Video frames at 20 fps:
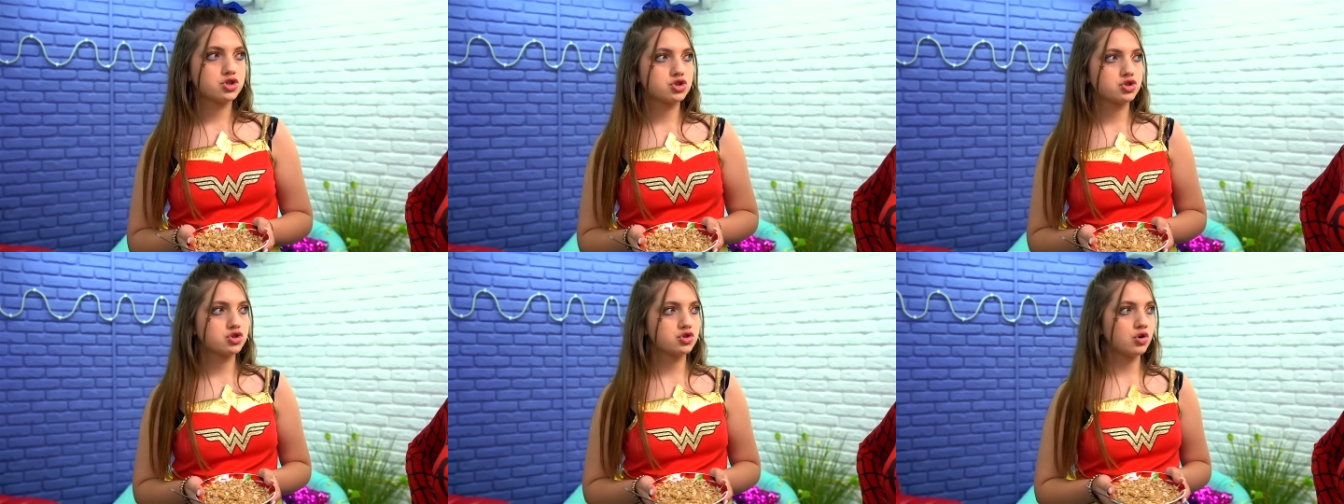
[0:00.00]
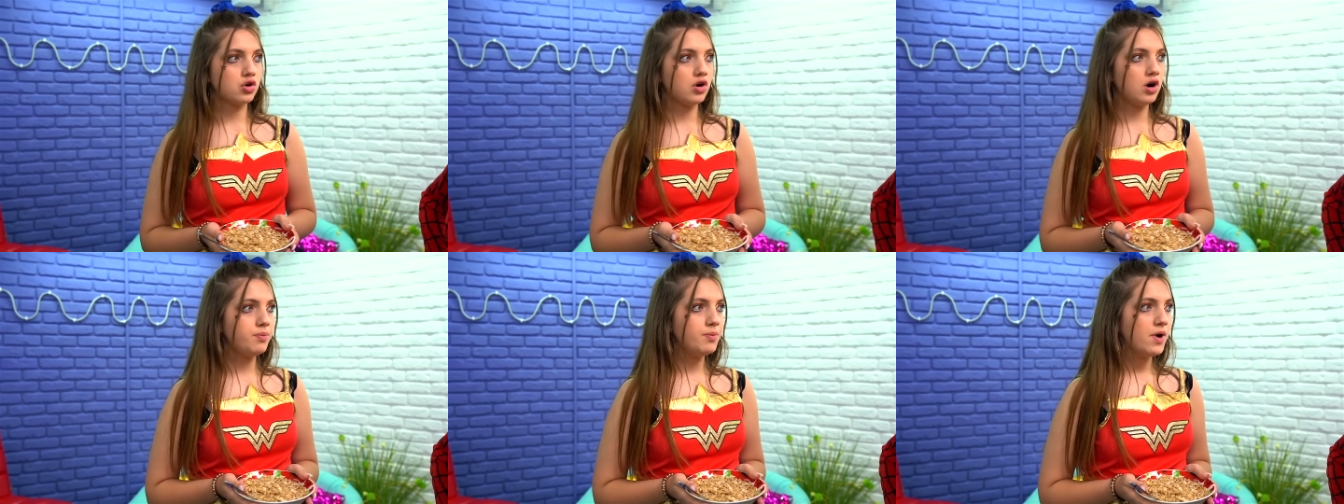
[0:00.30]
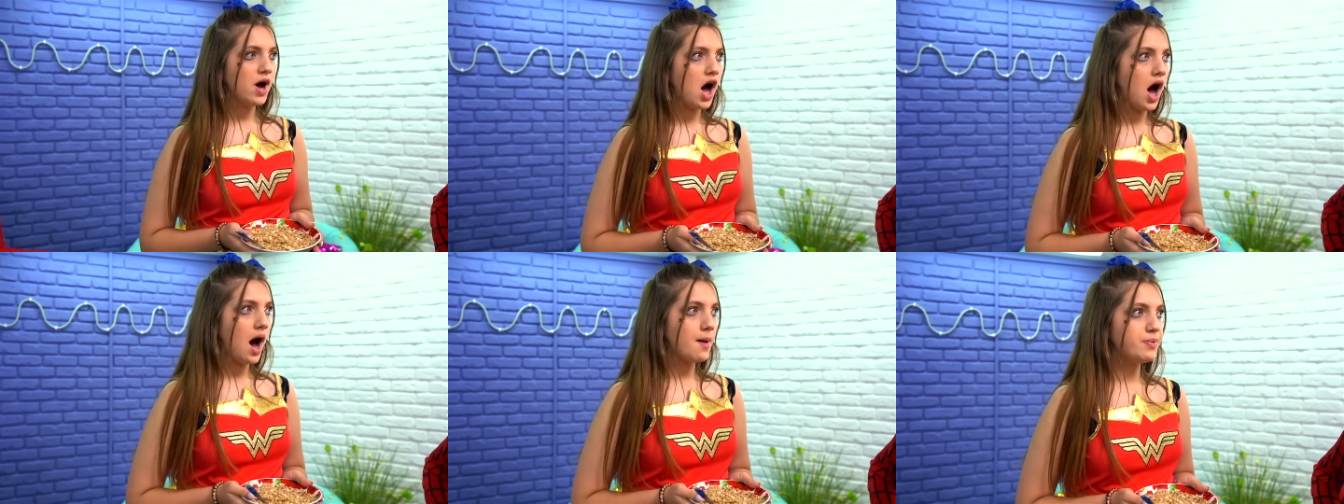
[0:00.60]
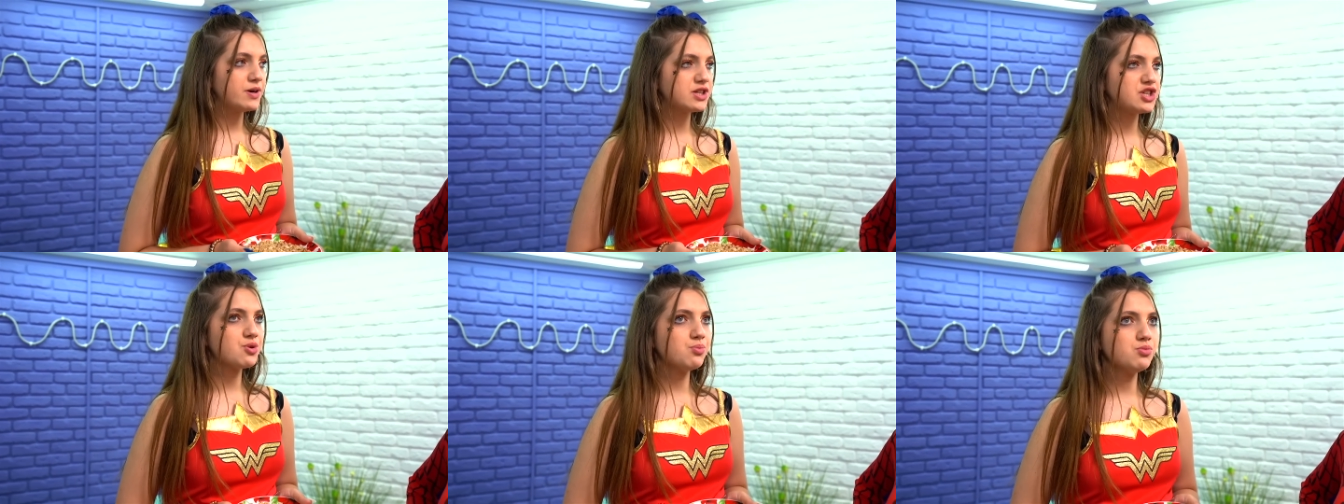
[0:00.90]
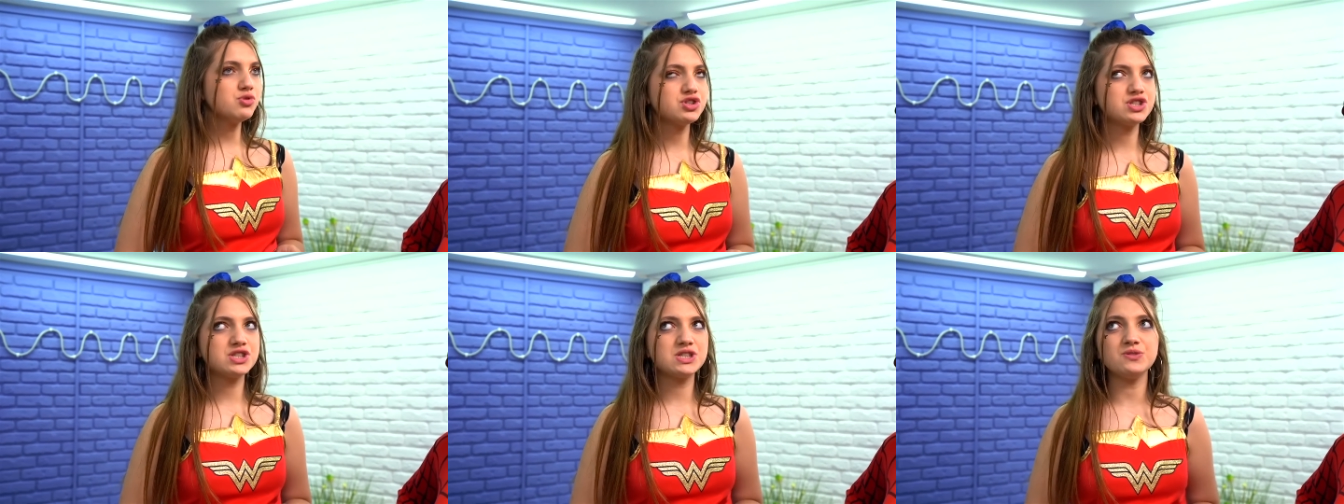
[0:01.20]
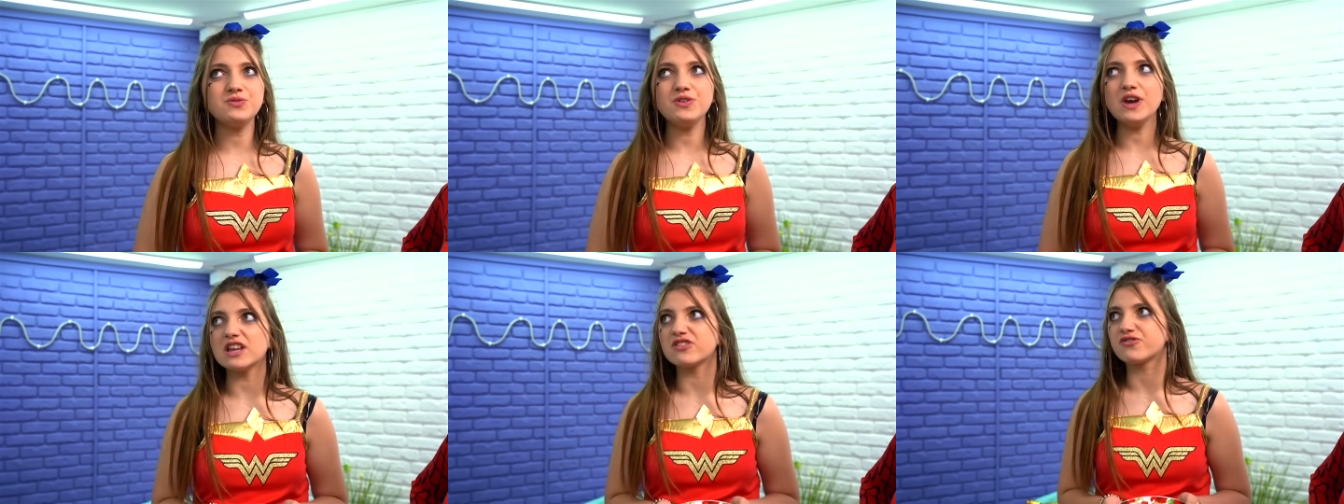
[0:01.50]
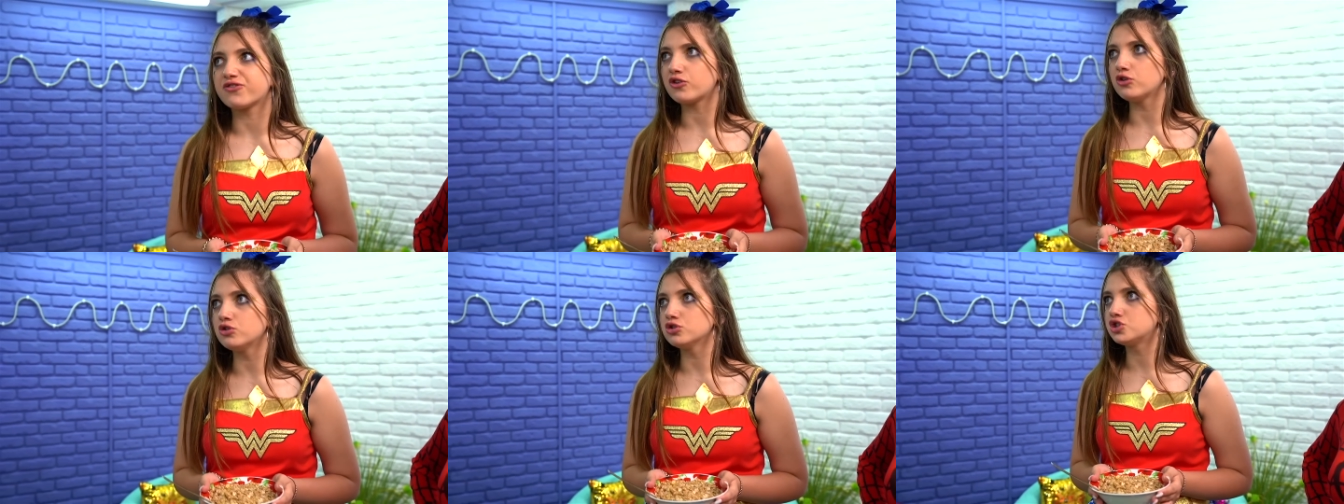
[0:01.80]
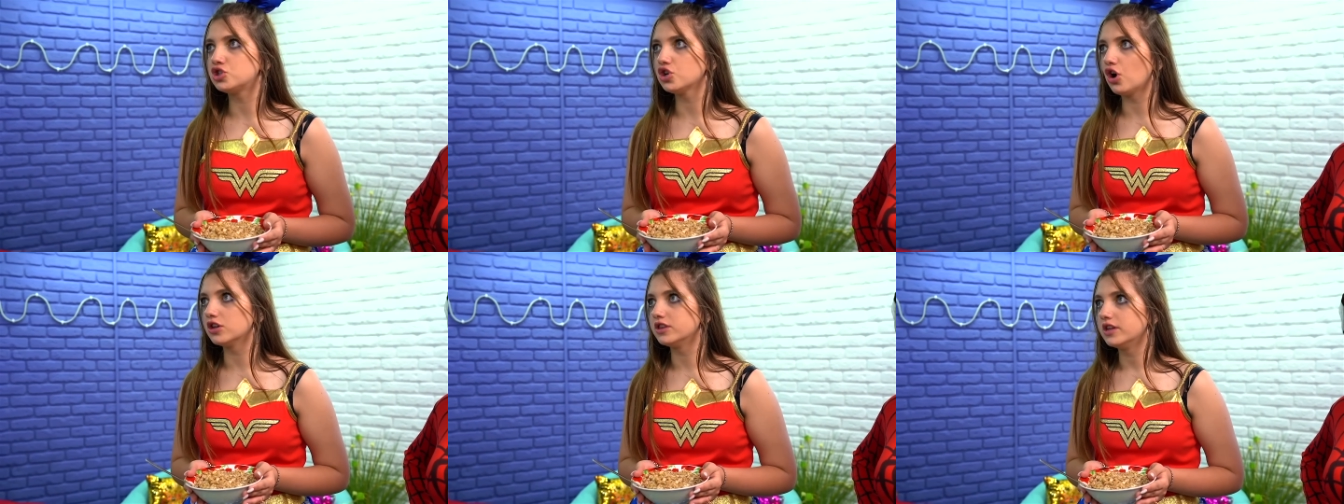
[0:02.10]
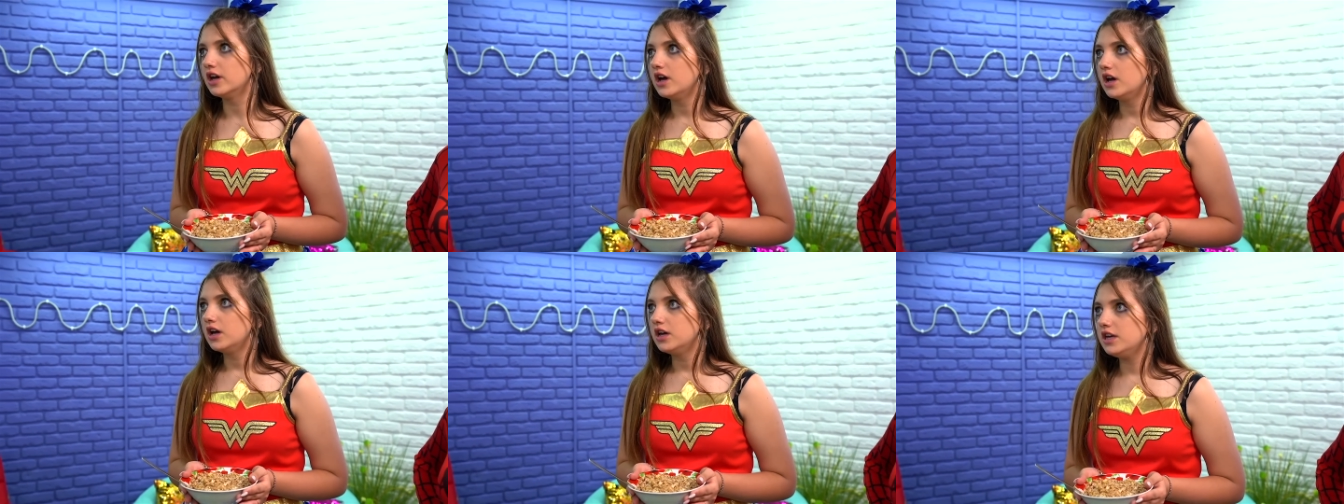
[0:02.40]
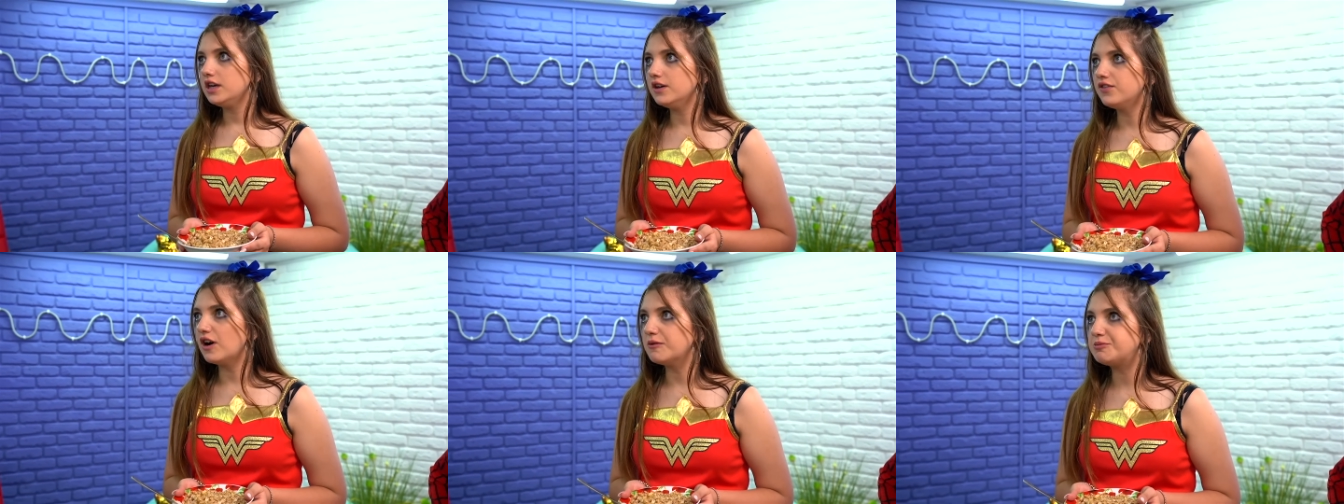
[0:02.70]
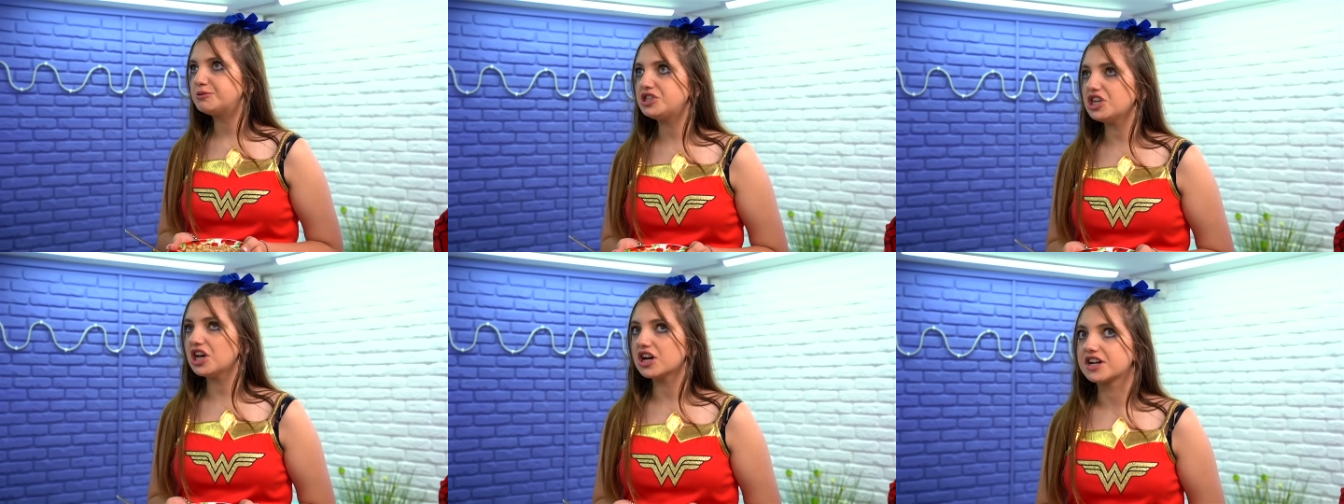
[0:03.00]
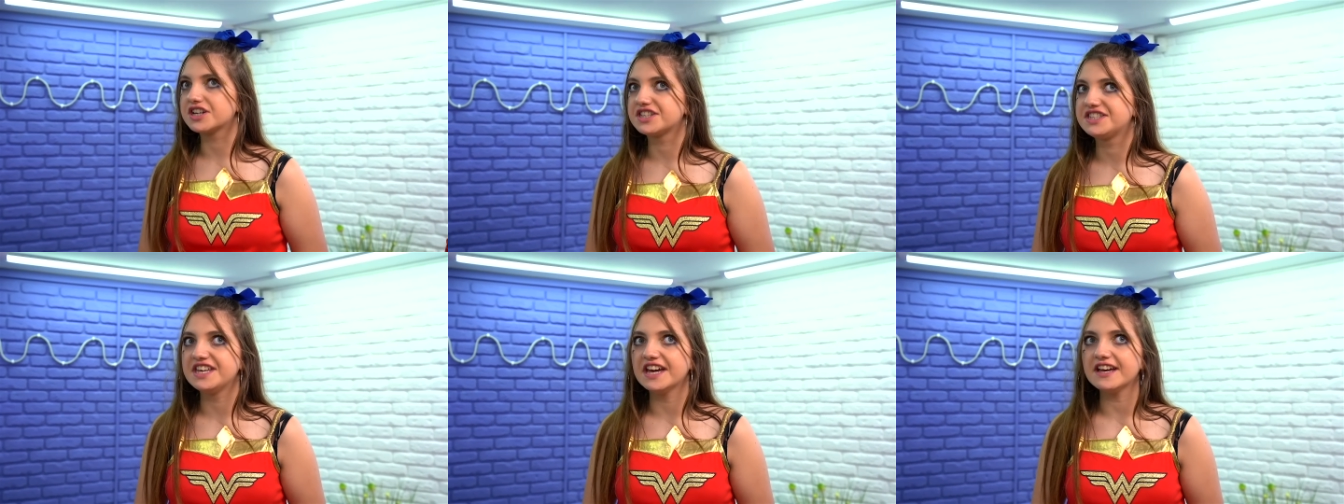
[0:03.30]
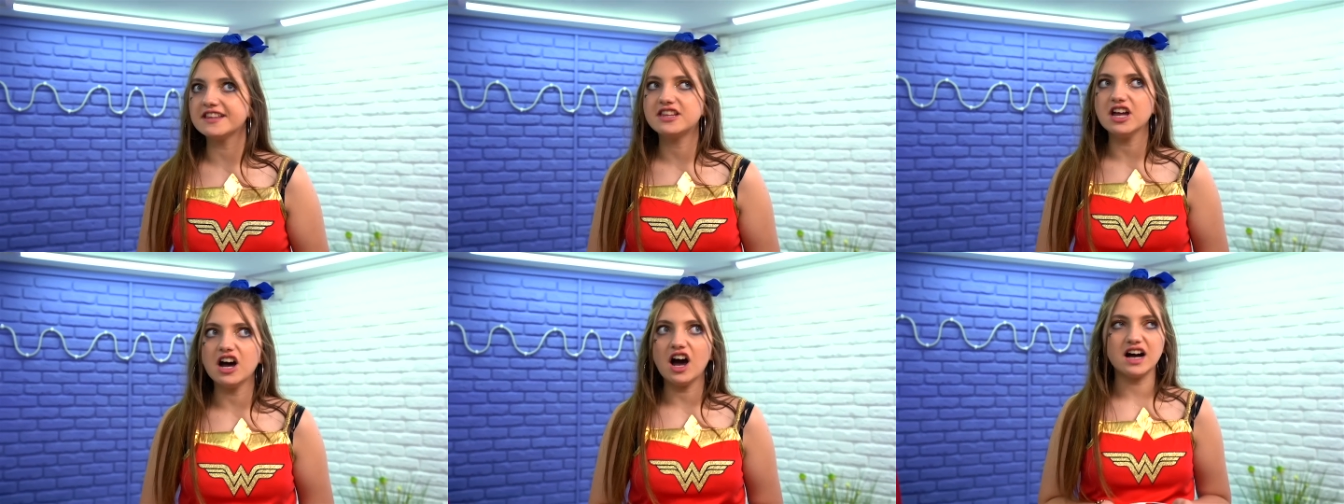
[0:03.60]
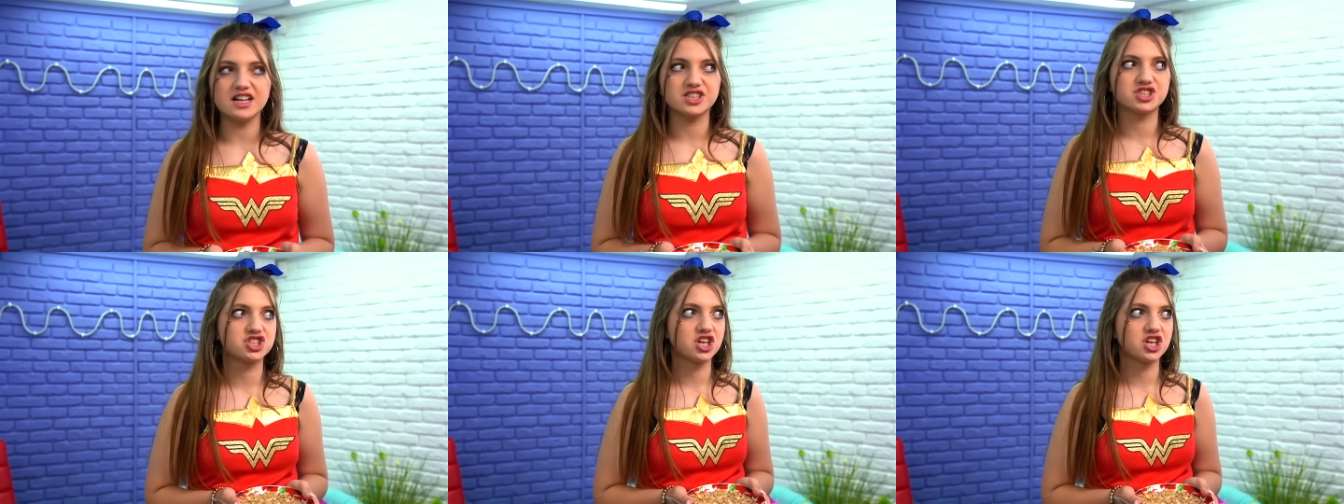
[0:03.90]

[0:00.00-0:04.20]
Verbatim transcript: Stop. Why are all the lights on? And also, where is